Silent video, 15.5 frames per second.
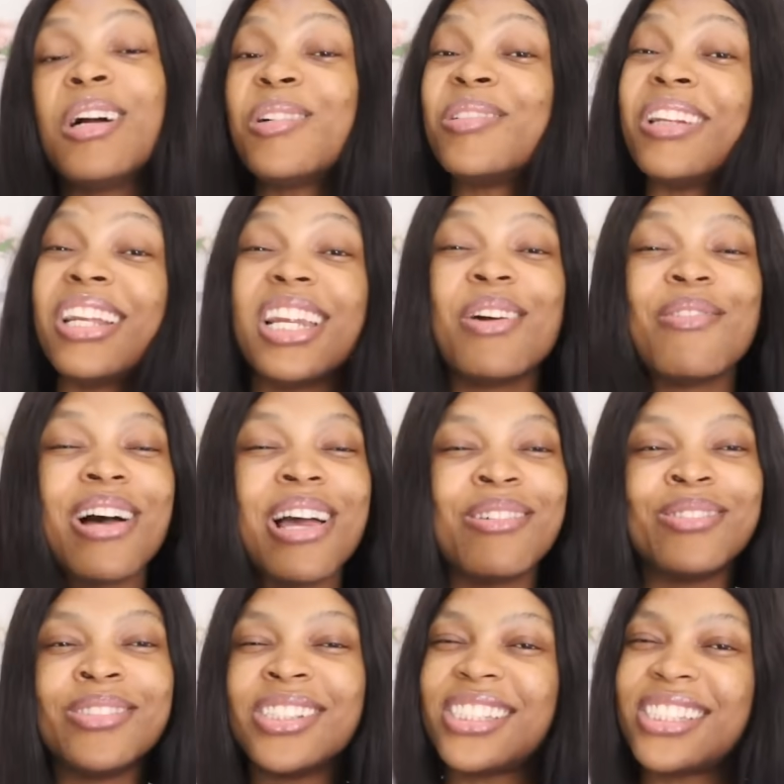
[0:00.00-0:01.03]
we'll never
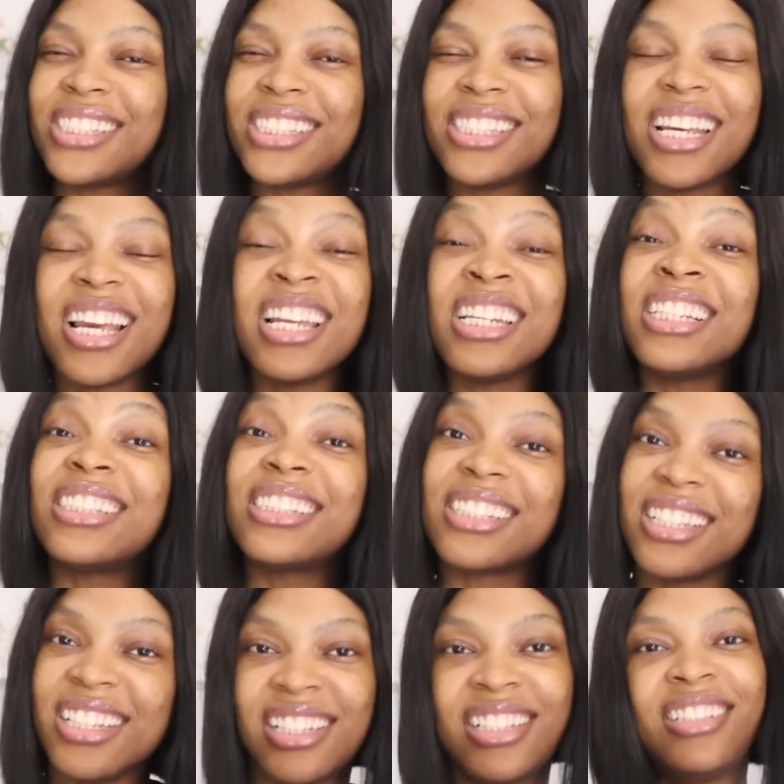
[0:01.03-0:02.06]
even see
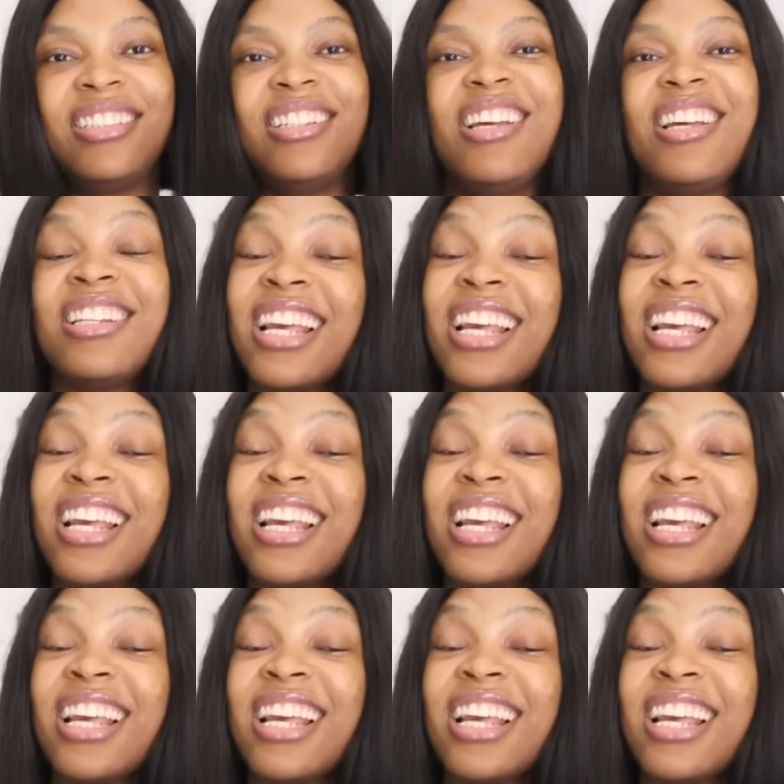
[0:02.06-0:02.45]
anything